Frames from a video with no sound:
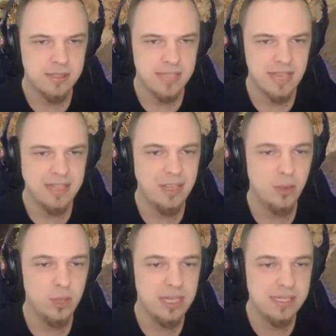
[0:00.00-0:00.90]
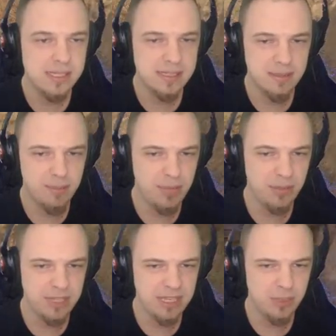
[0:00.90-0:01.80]
10 units,
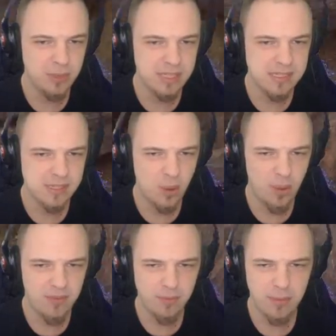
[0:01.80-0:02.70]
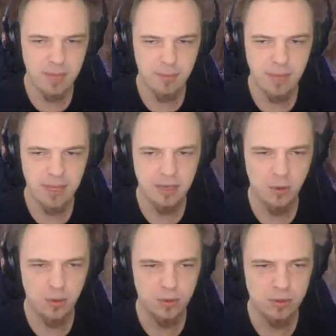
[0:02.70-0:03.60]
building units away from them in
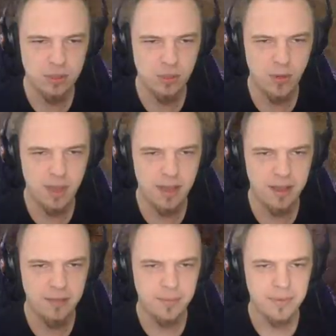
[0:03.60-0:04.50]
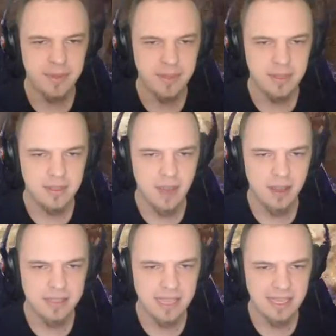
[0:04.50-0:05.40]
order to uh,
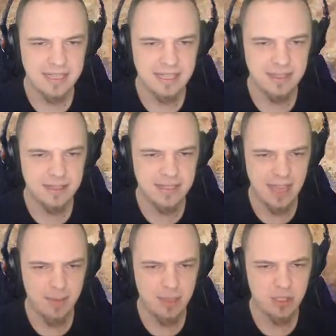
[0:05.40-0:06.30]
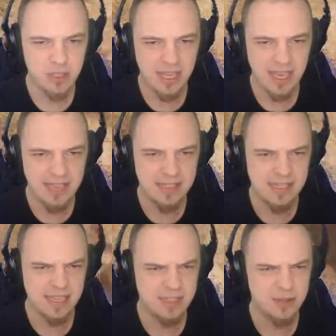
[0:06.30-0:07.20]
not take damage. They can't
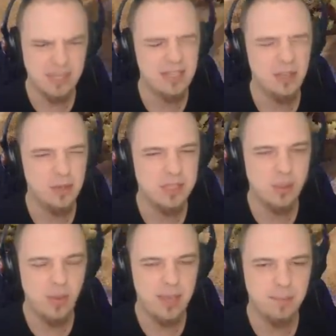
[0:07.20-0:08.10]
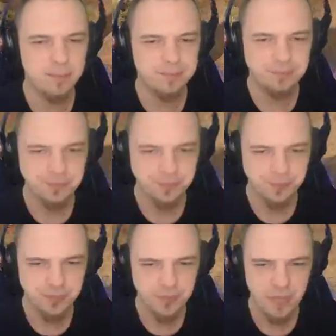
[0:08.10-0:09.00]
detect you 10 units away.
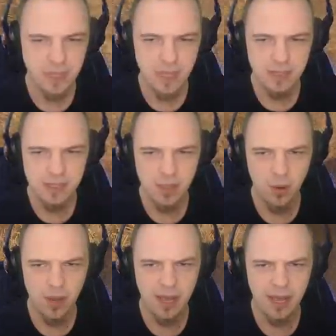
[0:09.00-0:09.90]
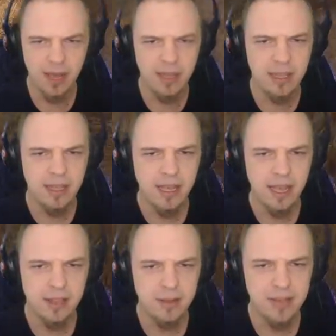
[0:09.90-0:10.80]
So uh, I
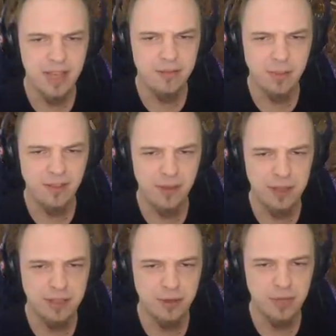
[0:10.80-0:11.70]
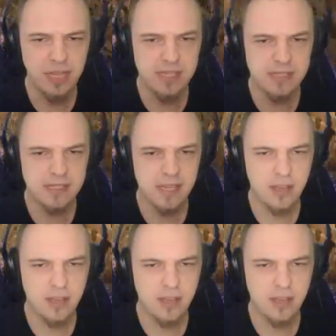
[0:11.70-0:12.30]
learned that from my friend who does